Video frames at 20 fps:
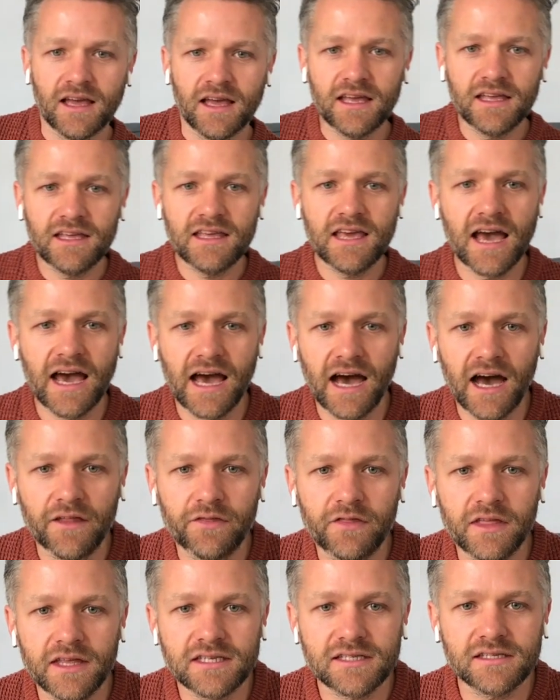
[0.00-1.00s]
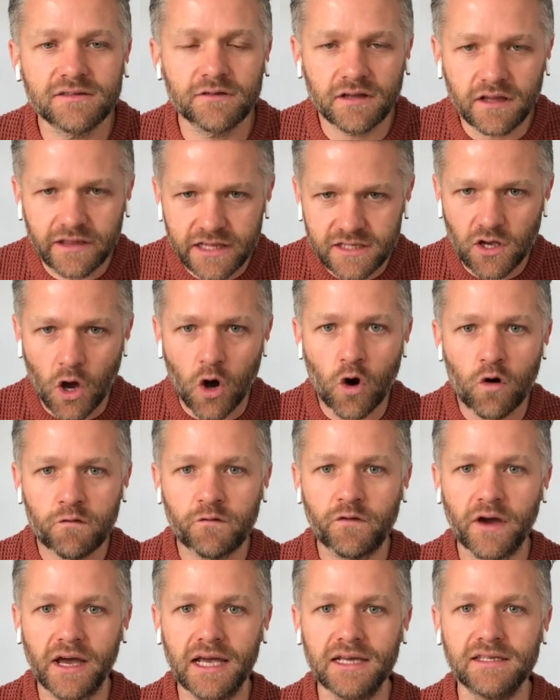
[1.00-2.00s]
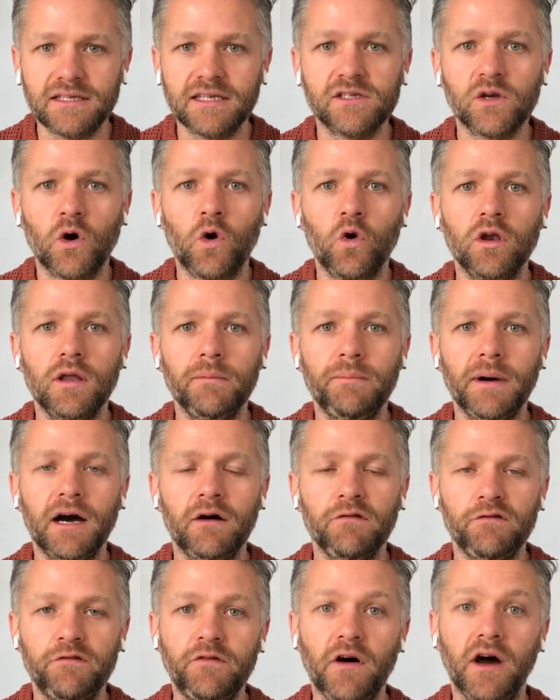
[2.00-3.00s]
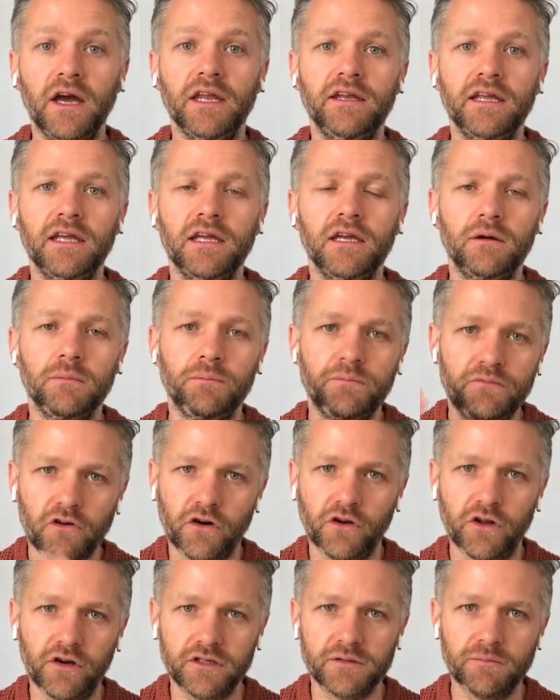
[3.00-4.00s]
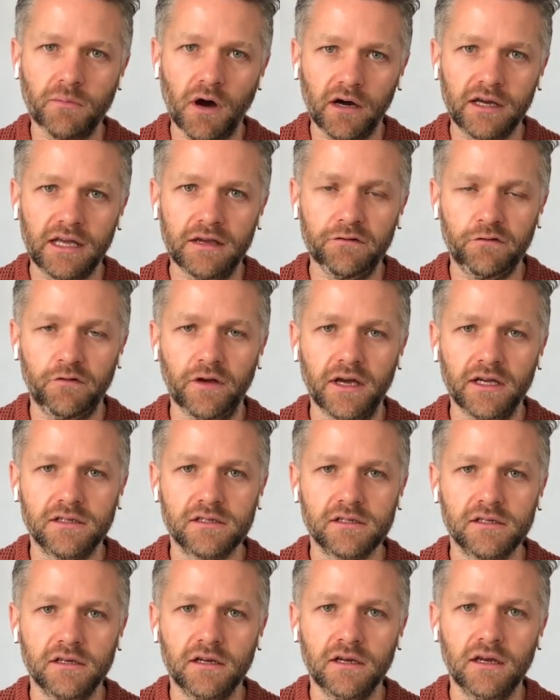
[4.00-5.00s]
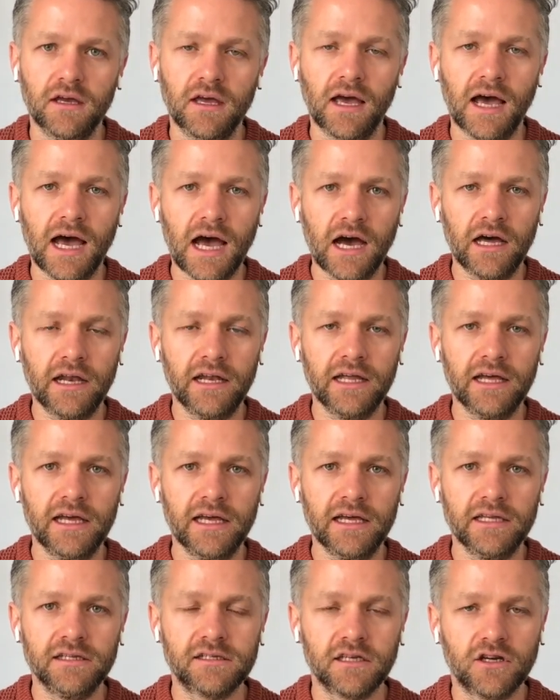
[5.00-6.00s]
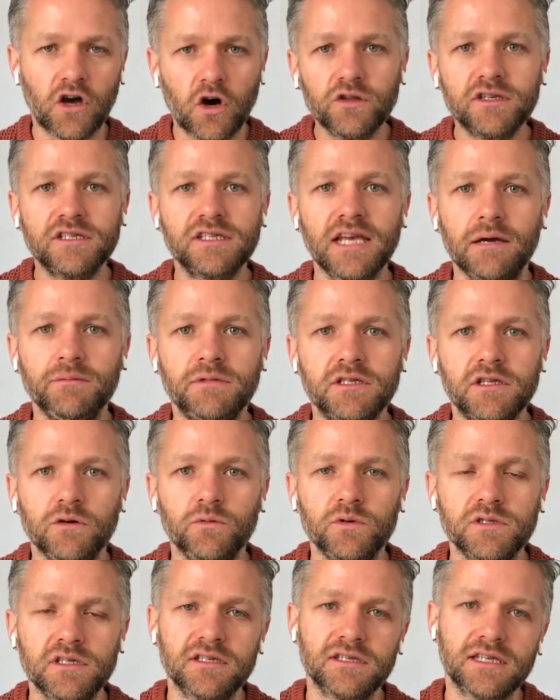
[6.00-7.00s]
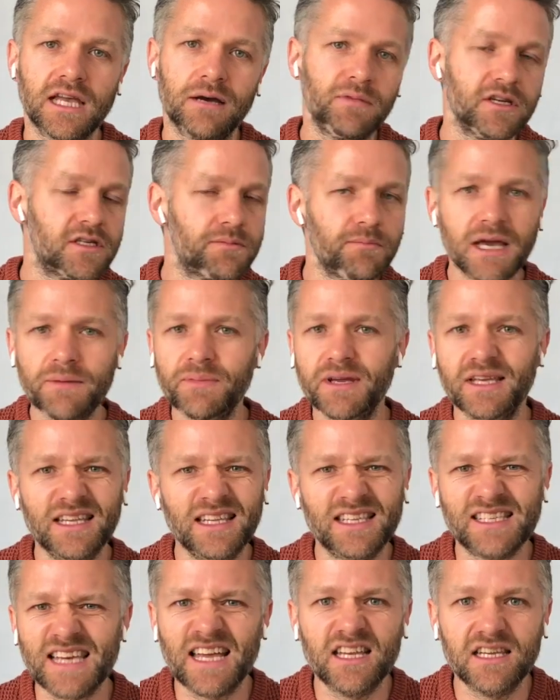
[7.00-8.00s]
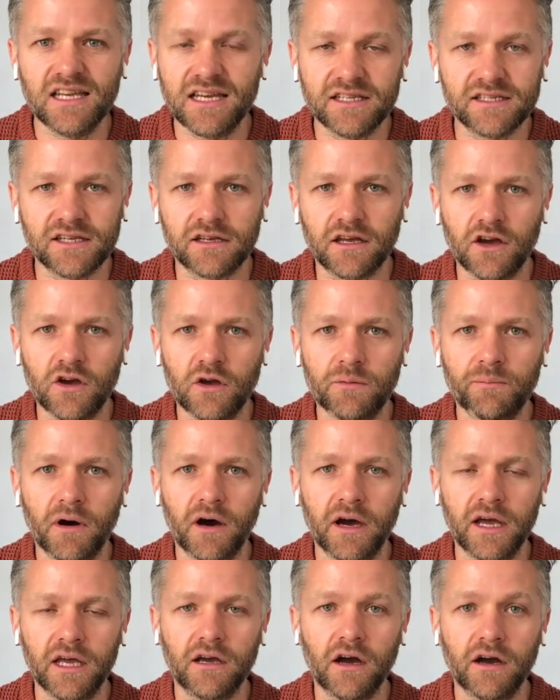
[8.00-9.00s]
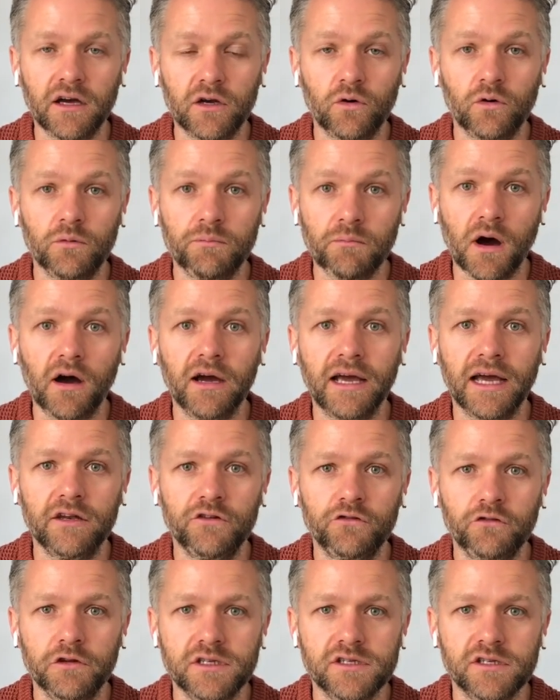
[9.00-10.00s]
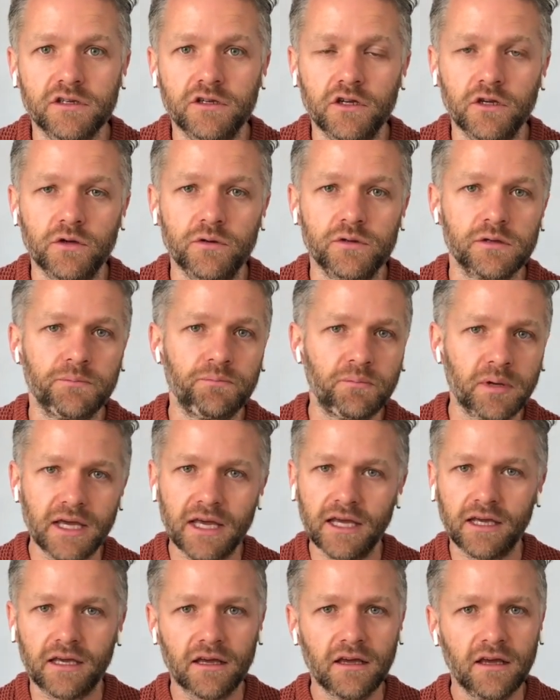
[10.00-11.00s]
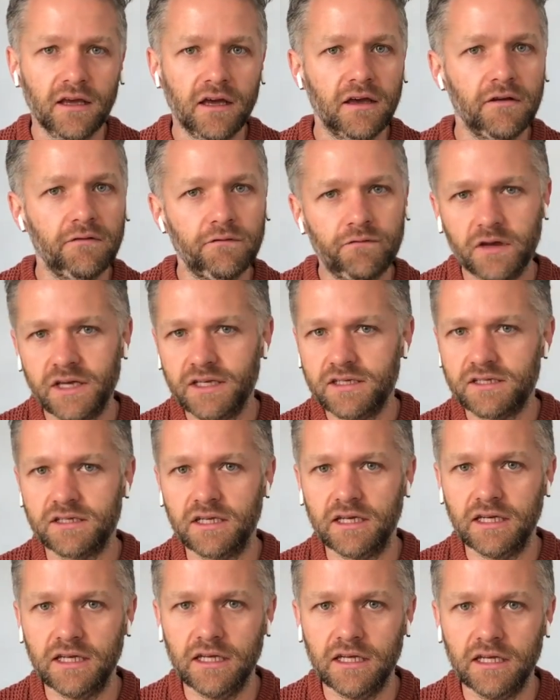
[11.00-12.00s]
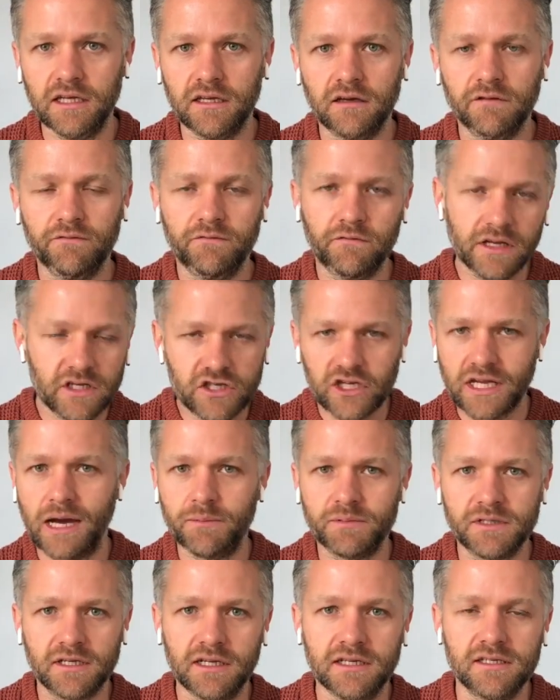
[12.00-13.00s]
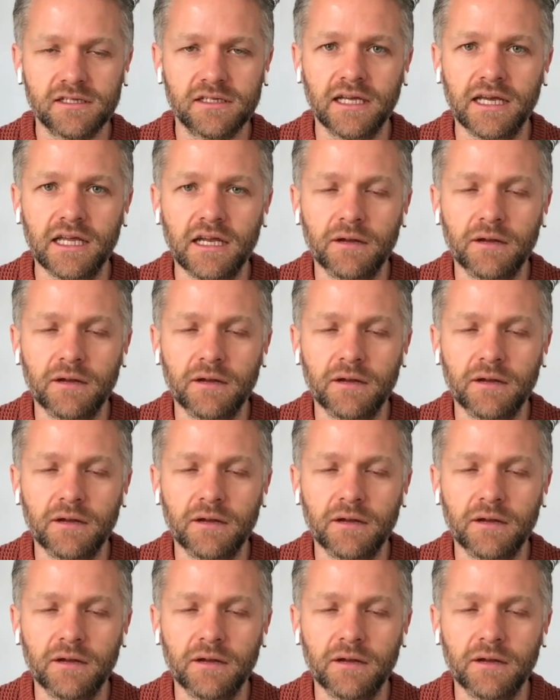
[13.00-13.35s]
Yeah, this whole phase is all about finding product market fit. And it's a concept that was established maybe 10 years ago by a guy called Mark Andreessen, who's a big VC venture capitalist in